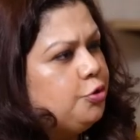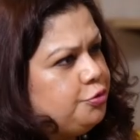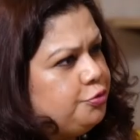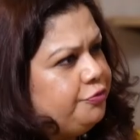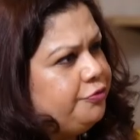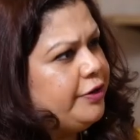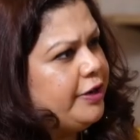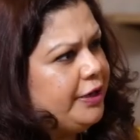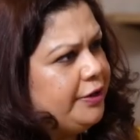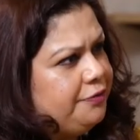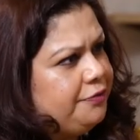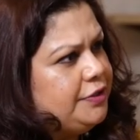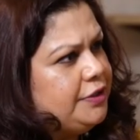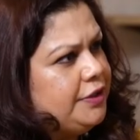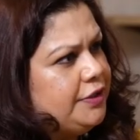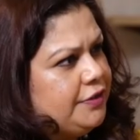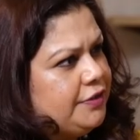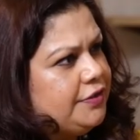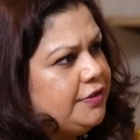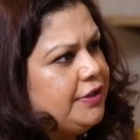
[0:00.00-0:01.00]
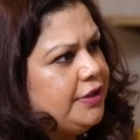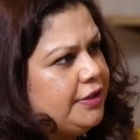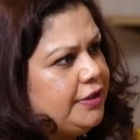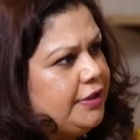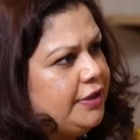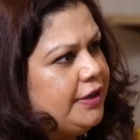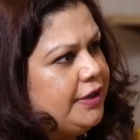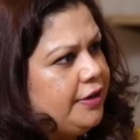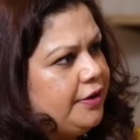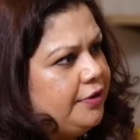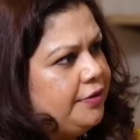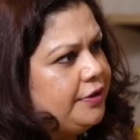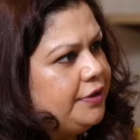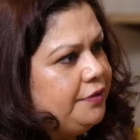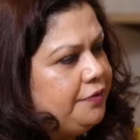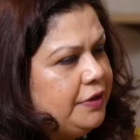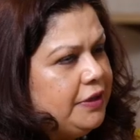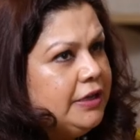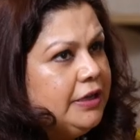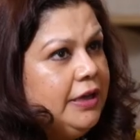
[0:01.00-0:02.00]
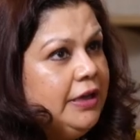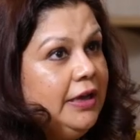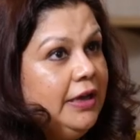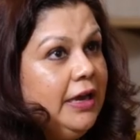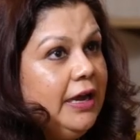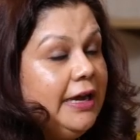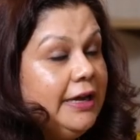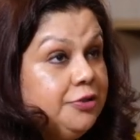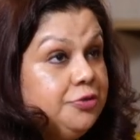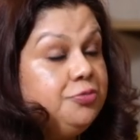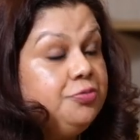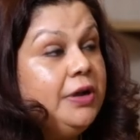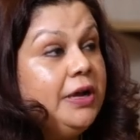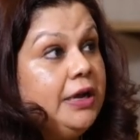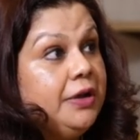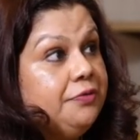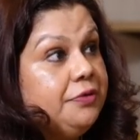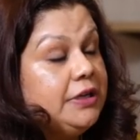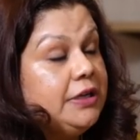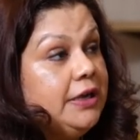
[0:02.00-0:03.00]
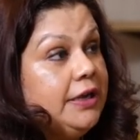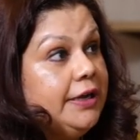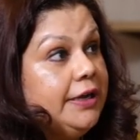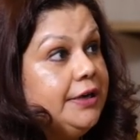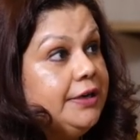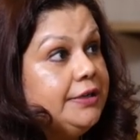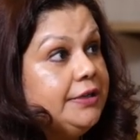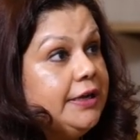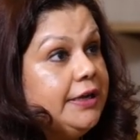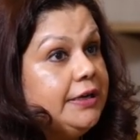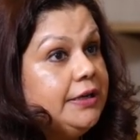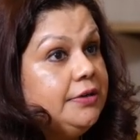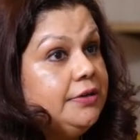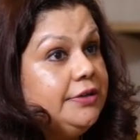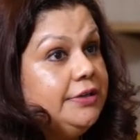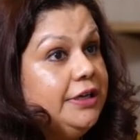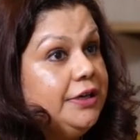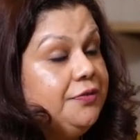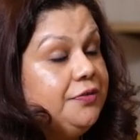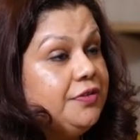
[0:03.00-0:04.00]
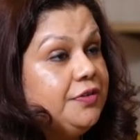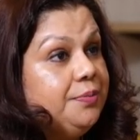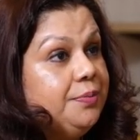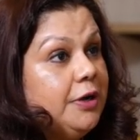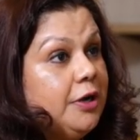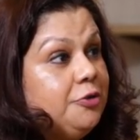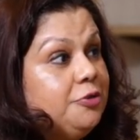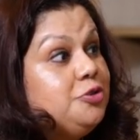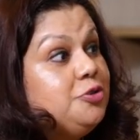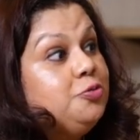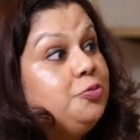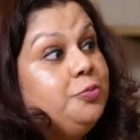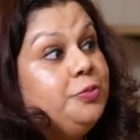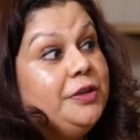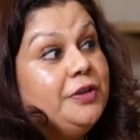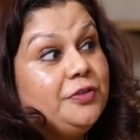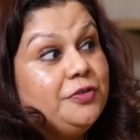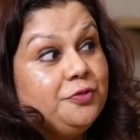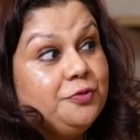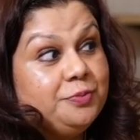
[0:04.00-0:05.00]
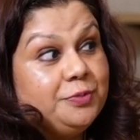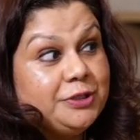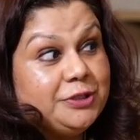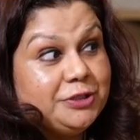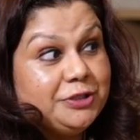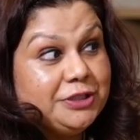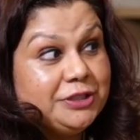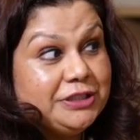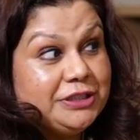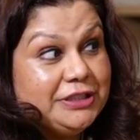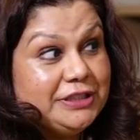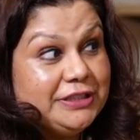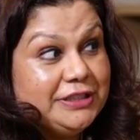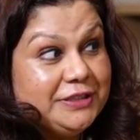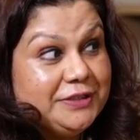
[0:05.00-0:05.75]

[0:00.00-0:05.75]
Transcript: but 4 to 5 days that they are giving. I do have a client that gives about 2 weeks of paternity